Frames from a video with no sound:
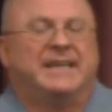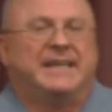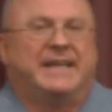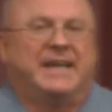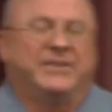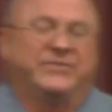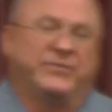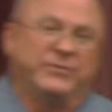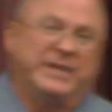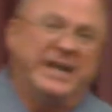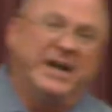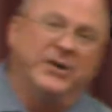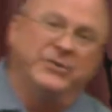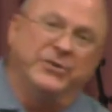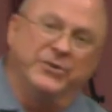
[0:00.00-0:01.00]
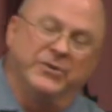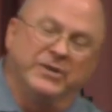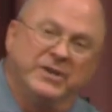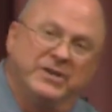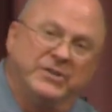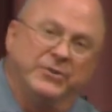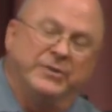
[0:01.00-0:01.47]
And so now you're
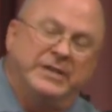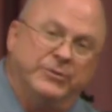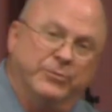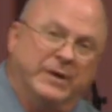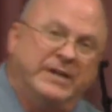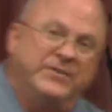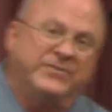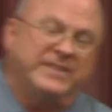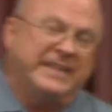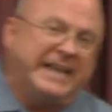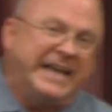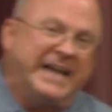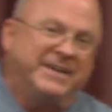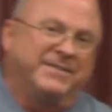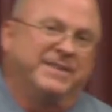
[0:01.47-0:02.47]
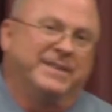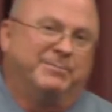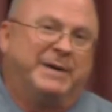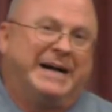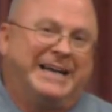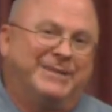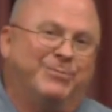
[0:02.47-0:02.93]
erasing half of the
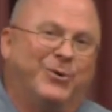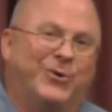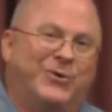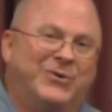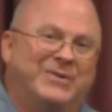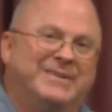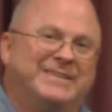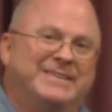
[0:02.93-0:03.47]
Bible